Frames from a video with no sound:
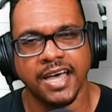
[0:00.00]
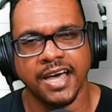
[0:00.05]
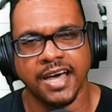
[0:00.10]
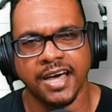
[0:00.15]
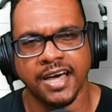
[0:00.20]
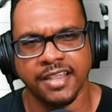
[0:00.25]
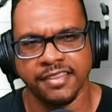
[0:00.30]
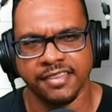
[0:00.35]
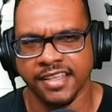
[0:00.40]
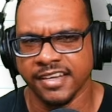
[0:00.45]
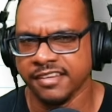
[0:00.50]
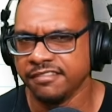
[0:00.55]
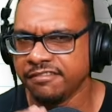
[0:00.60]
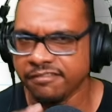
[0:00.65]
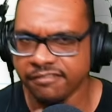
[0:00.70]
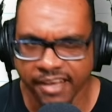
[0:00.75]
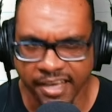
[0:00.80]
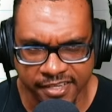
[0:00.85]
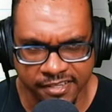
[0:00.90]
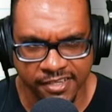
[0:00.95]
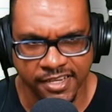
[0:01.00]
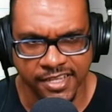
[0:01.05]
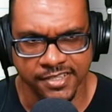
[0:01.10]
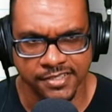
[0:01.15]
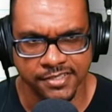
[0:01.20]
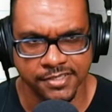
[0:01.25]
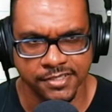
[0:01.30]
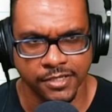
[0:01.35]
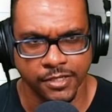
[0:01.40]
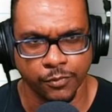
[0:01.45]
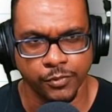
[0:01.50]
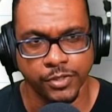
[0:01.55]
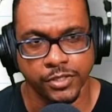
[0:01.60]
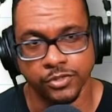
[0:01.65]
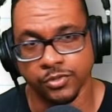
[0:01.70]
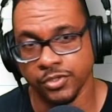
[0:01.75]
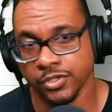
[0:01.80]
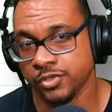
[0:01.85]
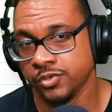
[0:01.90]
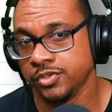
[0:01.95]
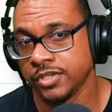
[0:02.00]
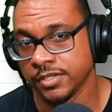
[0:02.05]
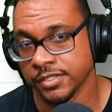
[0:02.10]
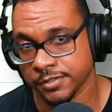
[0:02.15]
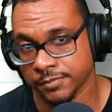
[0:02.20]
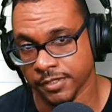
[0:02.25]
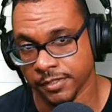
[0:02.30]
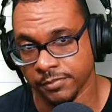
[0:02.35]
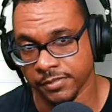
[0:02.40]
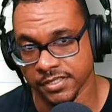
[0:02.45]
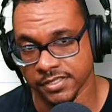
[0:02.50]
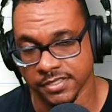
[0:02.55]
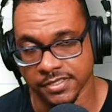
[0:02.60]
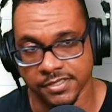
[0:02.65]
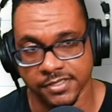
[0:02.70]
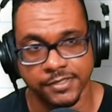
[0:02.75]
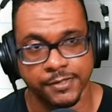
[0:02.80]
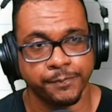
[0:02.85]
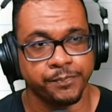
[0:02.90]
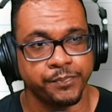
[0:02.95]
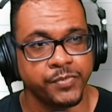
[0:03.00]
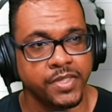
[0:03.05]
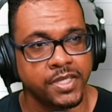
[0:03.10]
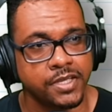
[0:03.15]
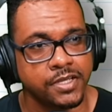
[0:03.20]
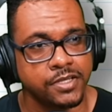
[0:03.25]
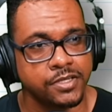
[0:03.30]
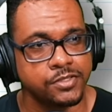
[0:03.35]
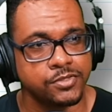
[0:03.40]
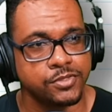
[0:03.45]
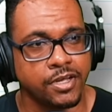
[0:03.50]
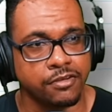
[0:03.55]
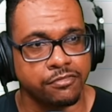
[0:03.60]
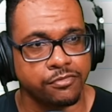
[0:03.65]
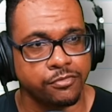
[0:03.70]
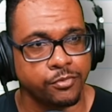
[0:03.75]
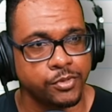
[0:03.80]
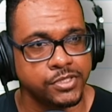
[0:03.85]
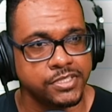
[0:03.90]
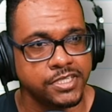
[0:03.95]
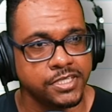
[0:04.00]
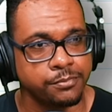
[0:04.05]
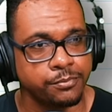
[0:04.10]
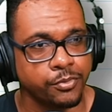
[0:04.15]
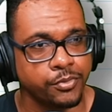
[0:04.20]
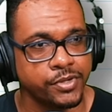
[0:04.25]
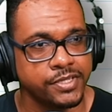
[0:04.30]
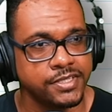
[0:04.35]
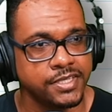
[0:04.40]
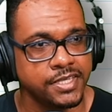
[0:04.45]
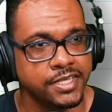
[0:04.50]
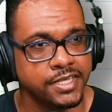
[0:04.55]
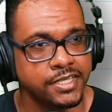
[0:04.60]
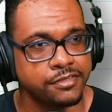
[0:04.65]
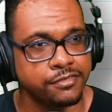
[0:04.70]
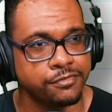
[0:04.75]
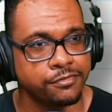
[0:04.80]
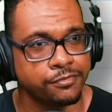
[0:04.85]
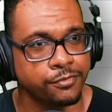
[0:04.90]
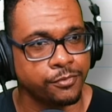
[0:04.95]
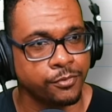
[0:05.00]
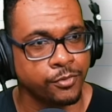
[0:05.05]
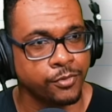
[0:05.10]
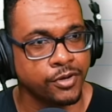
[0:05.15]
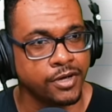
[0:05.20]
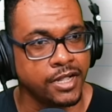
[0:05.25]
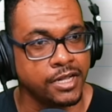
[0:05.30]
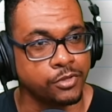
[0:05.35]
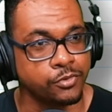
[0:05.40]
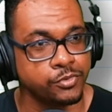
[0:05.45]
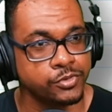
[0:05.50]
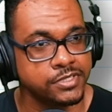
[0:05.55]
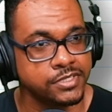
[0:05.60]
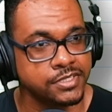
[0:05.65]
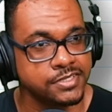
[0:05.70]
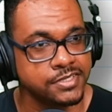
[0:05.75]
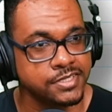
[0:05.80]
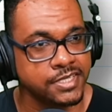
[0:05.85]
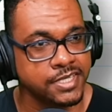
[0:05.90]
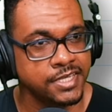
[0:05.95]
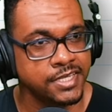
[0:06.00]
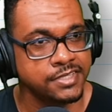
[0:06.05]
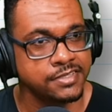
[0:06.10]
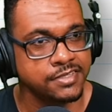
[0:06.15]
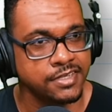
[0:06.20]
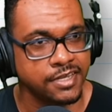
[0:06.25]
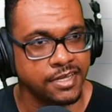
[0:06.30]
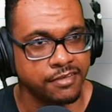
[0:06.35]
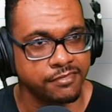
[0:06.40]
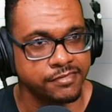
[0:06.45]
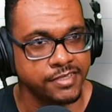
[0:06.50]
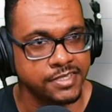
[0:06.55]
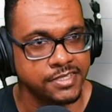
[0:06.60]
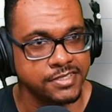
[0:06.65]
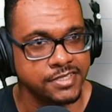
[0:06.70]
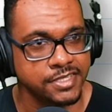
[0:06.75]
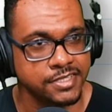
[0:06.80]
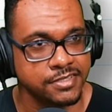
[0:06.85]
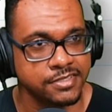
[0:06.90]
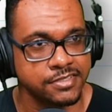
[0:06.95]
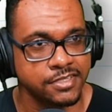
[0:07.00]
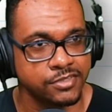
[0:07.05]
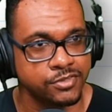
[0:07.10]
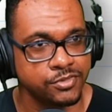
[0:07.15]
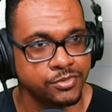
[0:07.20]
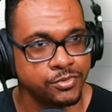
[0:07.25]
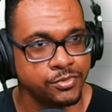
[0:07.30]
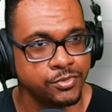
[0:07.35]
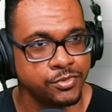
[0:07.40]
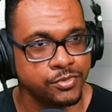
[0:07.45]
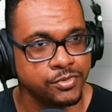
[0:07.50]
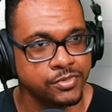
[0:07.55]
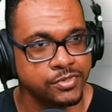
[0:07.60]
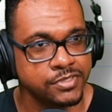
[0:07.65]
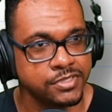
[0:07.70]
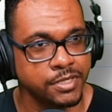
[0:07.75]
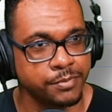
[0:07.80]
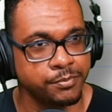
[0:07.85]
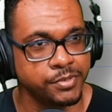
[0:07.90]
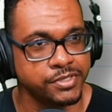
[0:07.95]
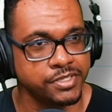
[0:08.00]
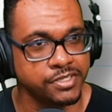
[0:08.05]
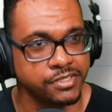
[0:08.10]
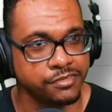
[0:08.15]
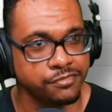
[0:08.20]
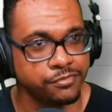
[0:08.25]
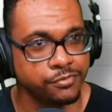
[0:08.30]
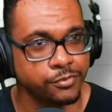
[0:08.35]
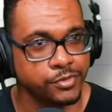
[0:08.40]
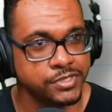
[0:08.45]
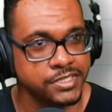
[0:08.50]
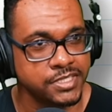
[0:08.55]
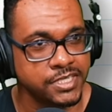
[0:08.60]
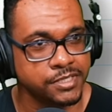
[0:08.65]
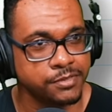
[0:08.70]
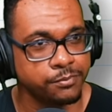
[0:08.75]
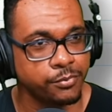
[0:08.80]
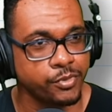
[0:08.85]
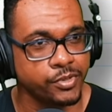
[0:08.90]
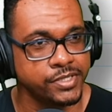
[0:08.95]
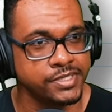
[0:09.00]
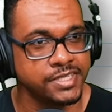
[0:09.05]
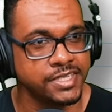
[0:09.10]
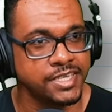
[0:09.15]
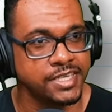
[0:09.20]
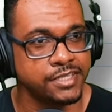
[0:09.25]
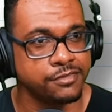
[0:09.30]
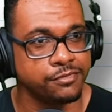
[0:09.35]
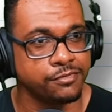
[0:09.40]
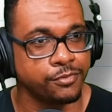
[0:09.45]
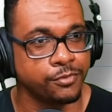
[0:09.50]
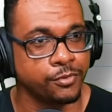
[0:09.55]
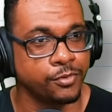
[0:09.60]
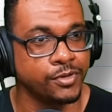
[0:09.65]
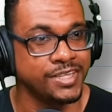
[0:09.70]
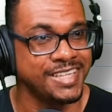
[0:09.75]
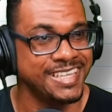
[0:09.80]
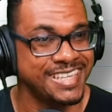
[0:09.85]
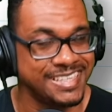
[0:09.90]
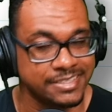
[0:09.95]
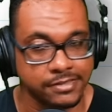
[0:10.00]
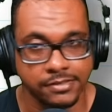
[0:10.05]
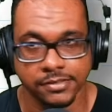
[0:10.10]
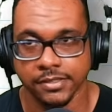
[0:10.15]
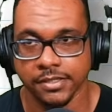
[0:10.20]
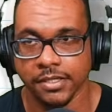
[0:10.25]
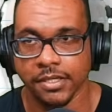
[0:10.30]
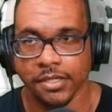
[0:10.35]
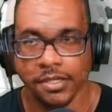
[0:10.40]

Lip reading: And then the final answer, we'll do the 2 decimal places. So I have 48.84. I'll go to this 8. After this 8 is a 2. So I put in the 48.848.